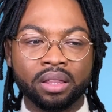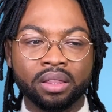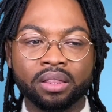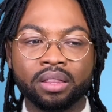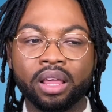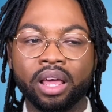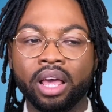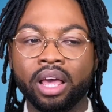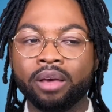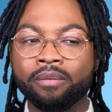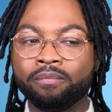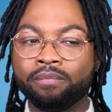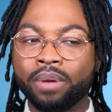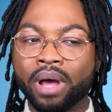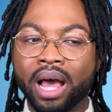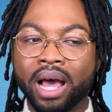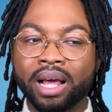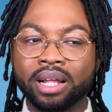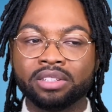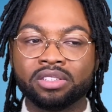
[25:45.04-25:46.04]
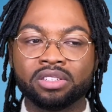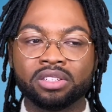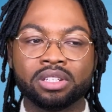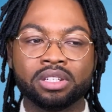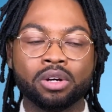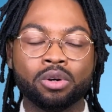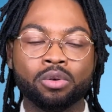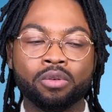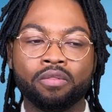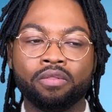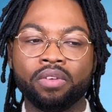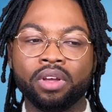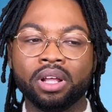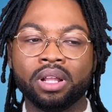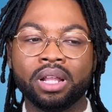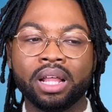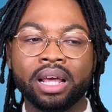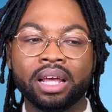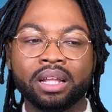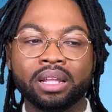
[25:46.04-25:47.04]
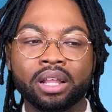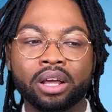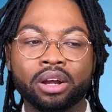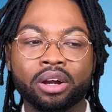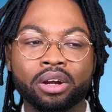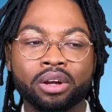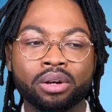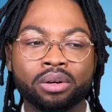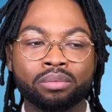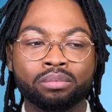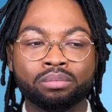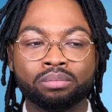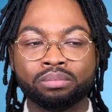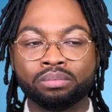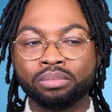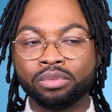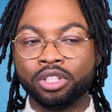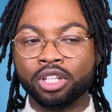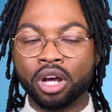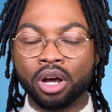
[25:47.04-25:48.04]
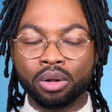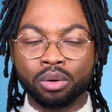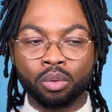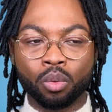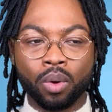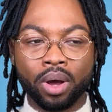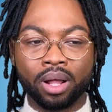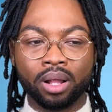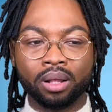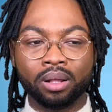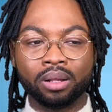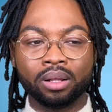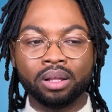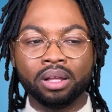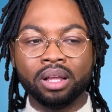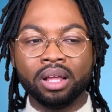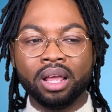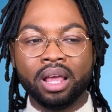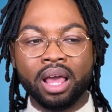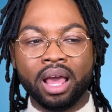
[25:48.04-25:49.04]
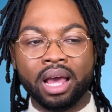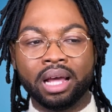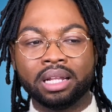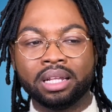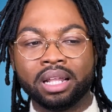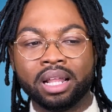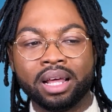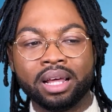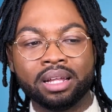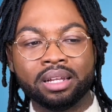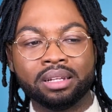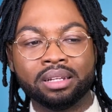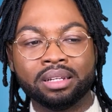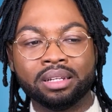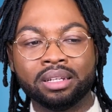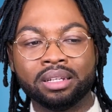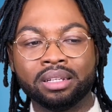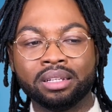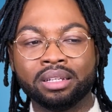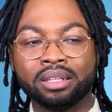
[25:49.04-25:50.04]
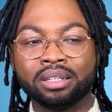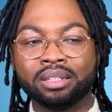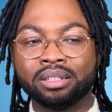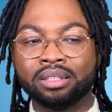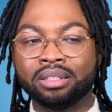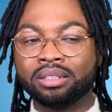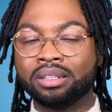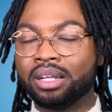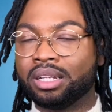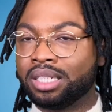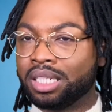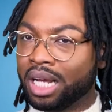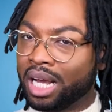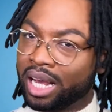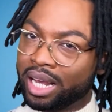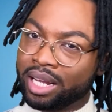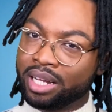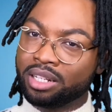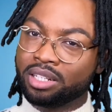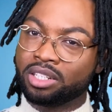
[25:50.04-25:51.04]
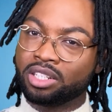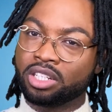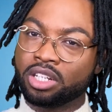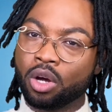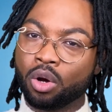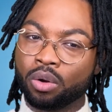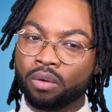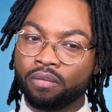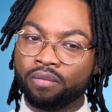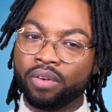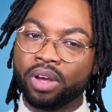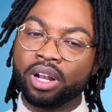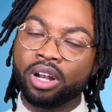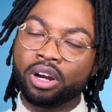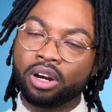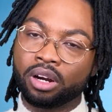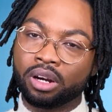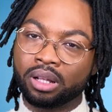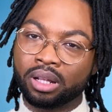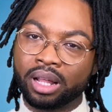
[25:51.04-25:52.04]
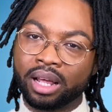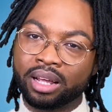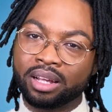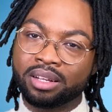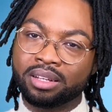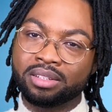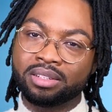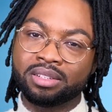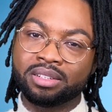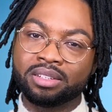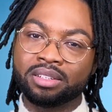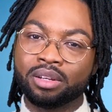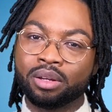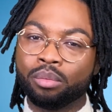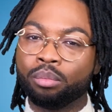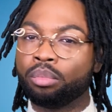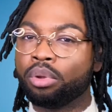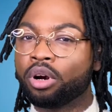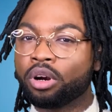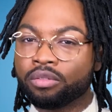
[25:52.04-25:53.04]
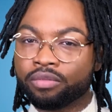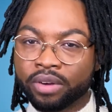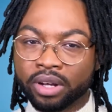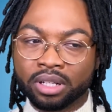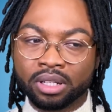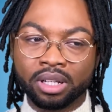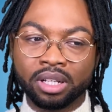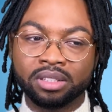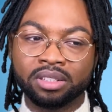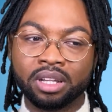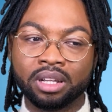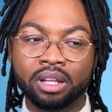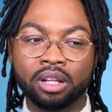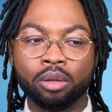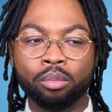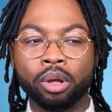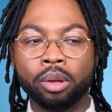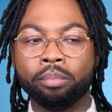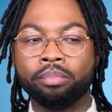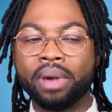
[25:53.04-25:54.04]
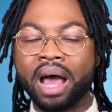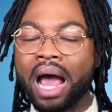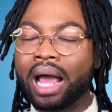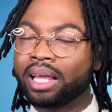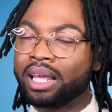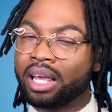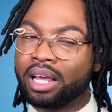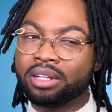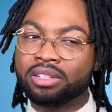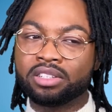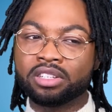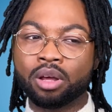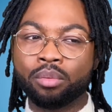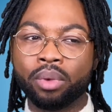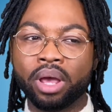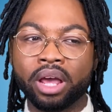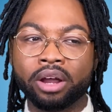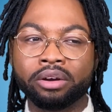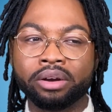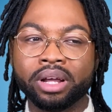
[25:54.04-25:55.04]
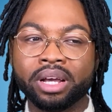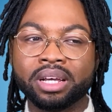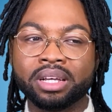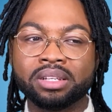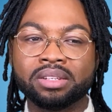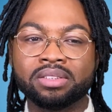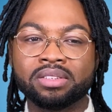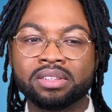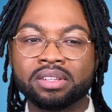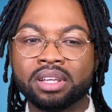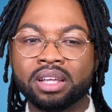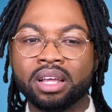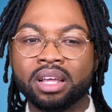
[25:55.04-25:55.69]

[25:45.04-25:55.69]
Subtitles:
The hip pads don't feel like they're done well, and then the tights don't fit her legs perfectly. It's a little bit baggy in some areas,